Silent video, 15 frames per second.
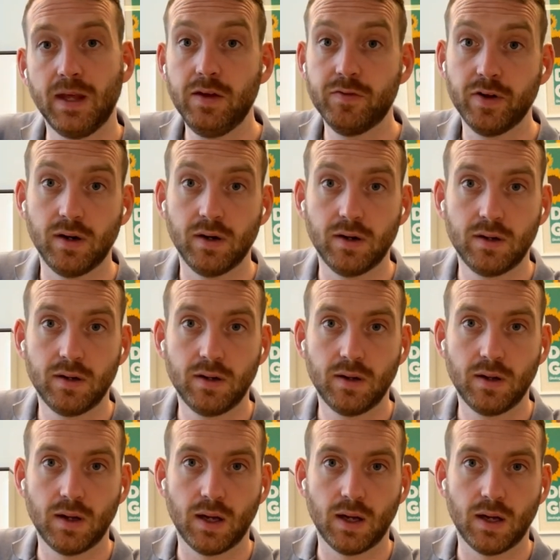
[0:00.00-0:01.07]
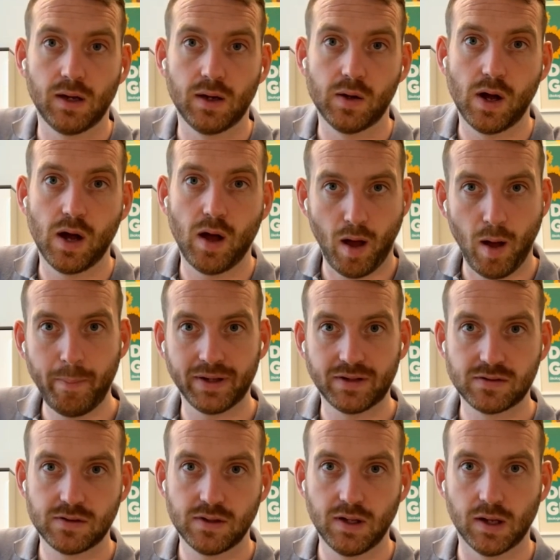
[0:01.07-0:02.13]
even a
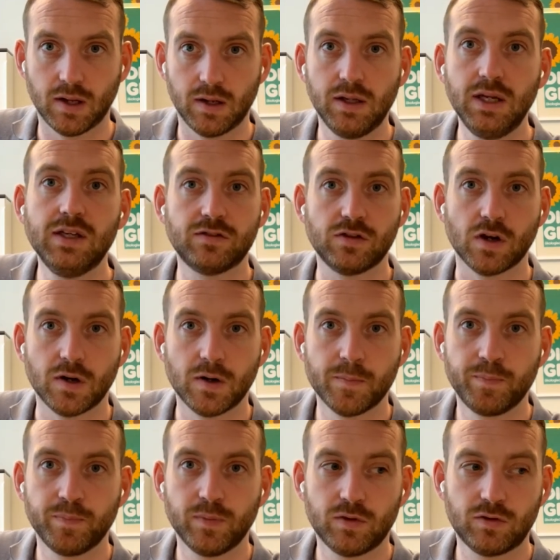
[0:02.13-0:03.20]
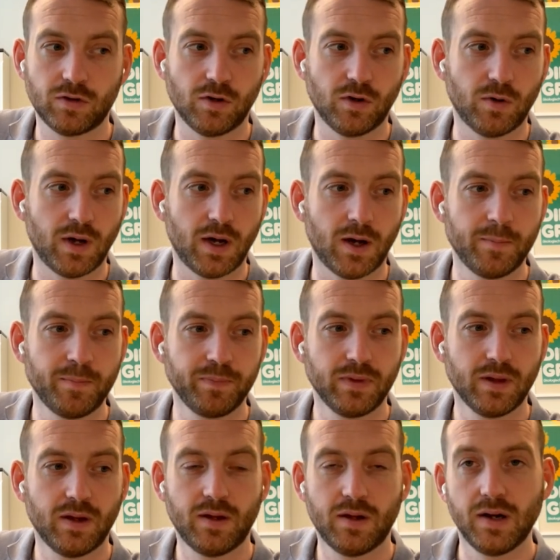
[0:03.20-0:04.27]
bit easier. So
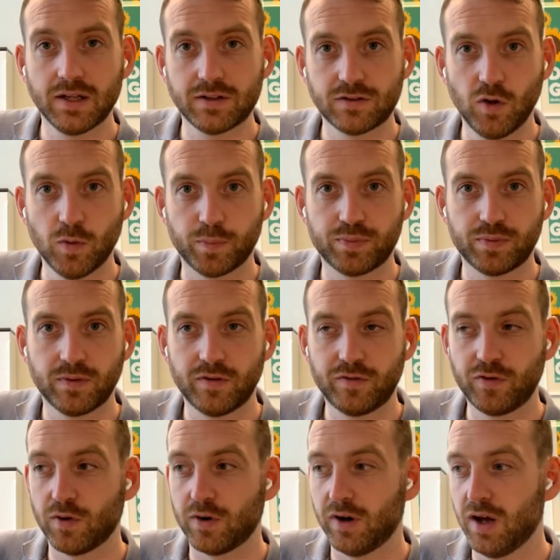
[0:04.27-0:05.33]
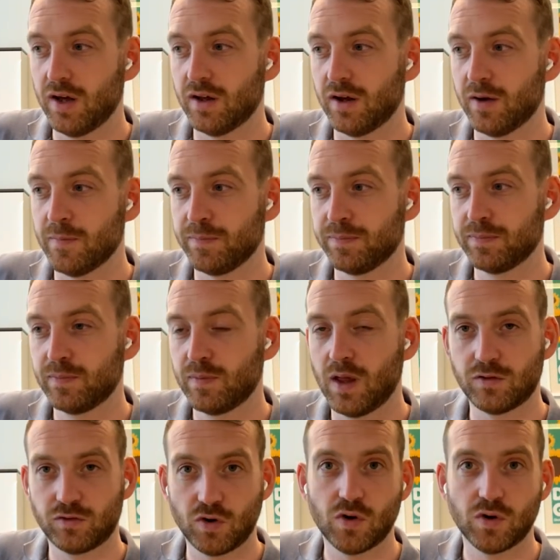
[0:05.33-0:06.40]
let's hope for
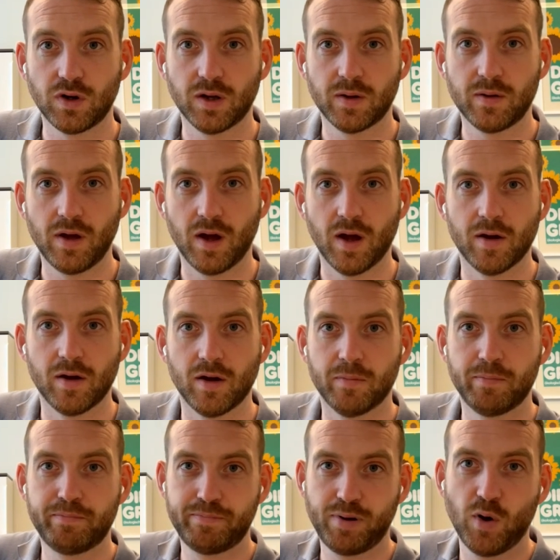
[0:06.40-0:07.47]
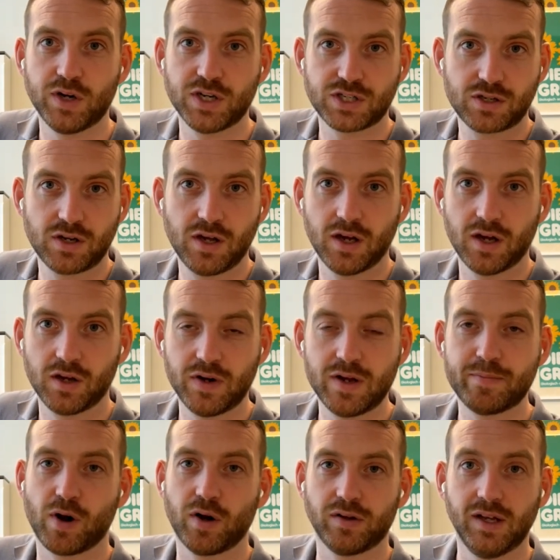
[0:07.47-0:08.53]
a strong Polish
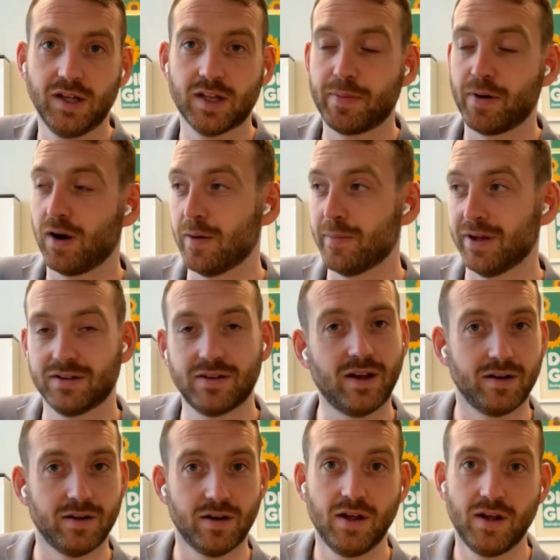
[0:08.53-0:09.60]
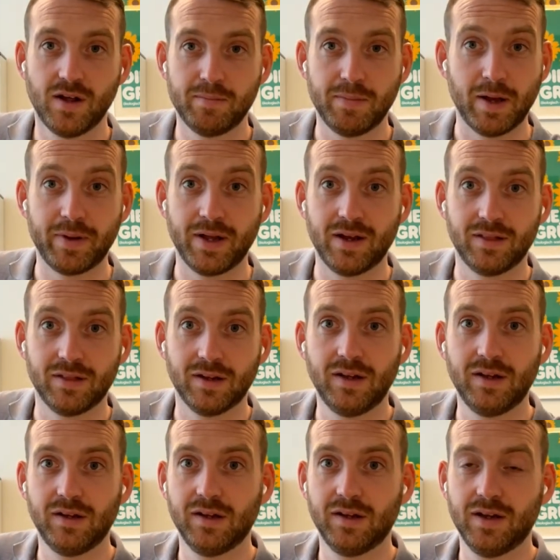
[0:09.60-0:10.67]
Green Party in the parliament, and maybe
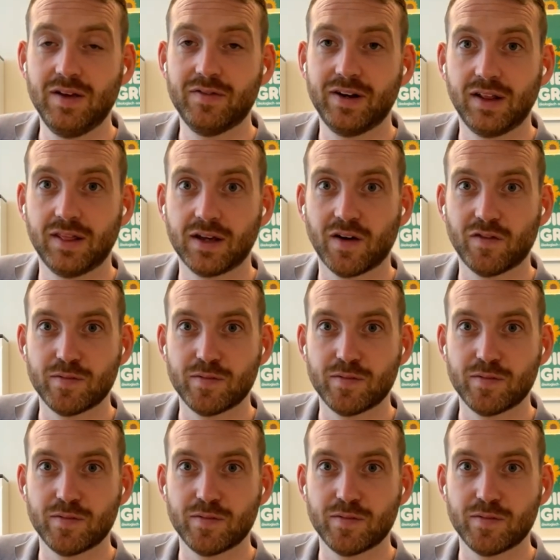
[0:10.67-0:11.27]
even in the